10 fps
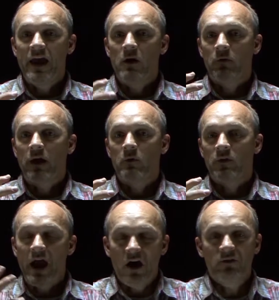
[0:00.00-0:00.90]
they were
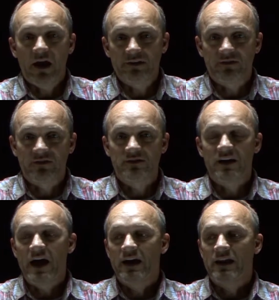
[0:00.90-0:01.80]
the outcasts of
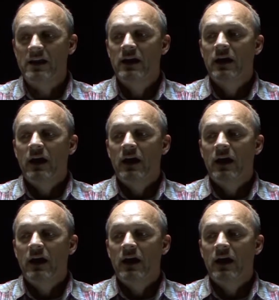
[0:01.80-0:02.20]
society.